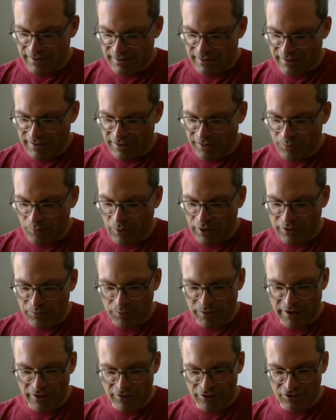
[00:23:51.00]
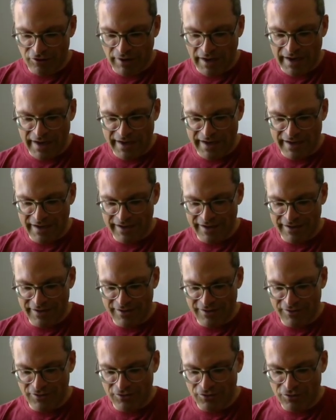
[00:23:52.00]
what we are trying
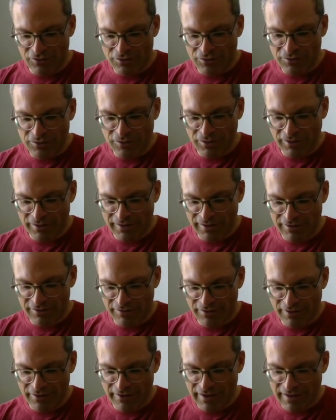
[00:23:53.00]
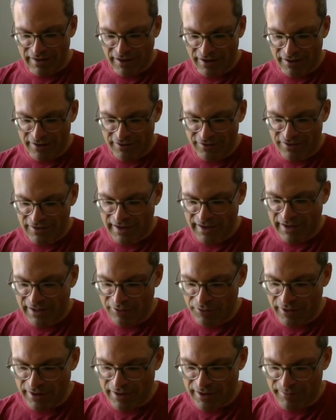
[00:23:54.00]
to do on these very large-scale
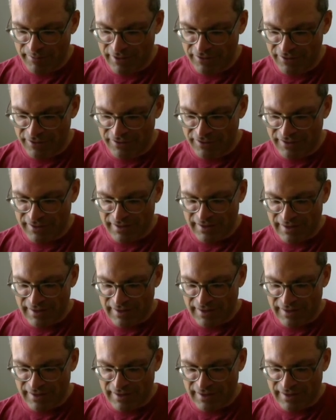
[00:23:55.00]
neural images,